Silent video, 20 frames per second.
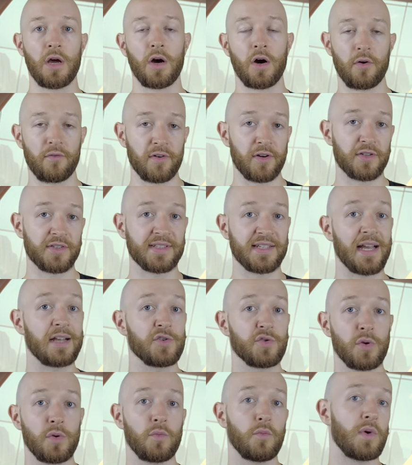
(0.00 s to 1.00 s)
over your
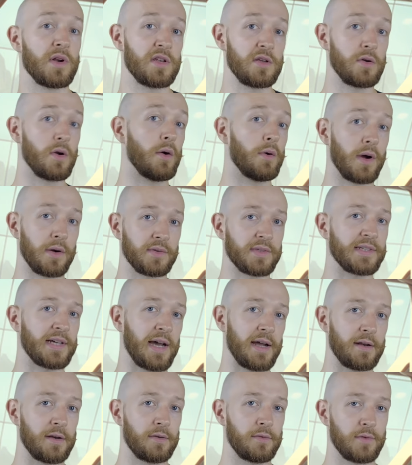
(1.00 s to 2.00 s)
schedule when you go
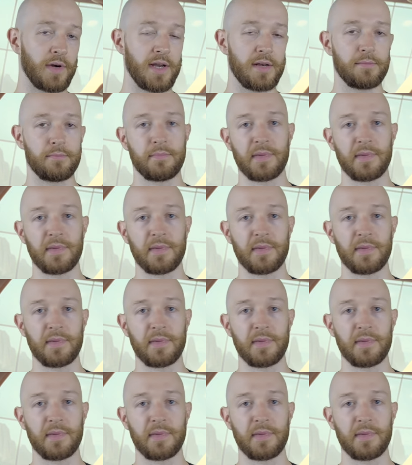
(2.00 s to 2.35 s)
outside, right?